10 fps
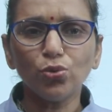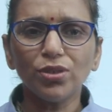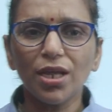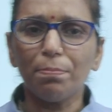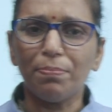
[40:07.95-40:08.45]

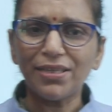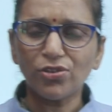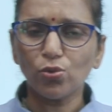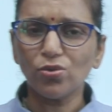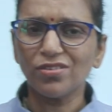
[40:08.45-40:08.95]
their
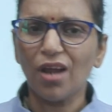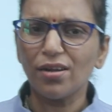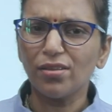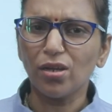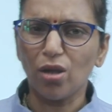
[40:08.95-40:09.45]
best to
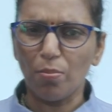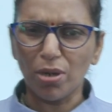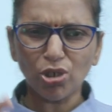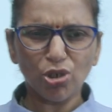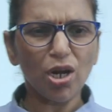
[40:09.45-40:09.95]
start the
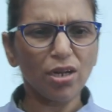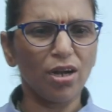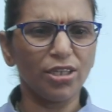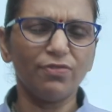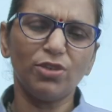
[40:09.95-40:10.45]
commercial
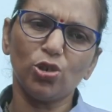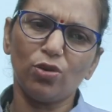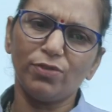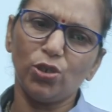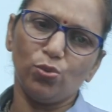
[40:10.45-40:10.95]
cultivation
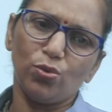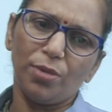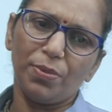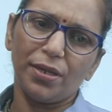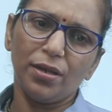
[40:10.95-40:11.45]
of the
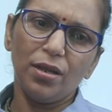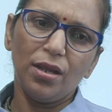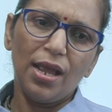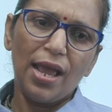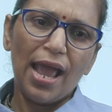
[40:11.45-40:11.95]
sugar beet
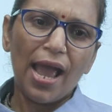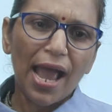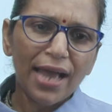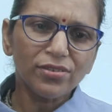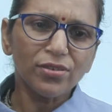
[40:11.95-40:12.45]

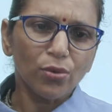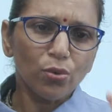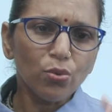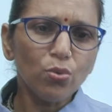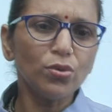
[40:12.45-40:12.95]
as a
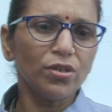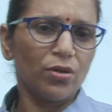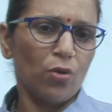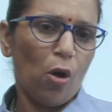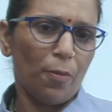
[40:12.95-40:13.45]
root
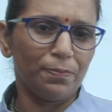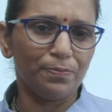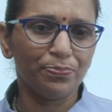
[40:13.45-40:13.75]
crop.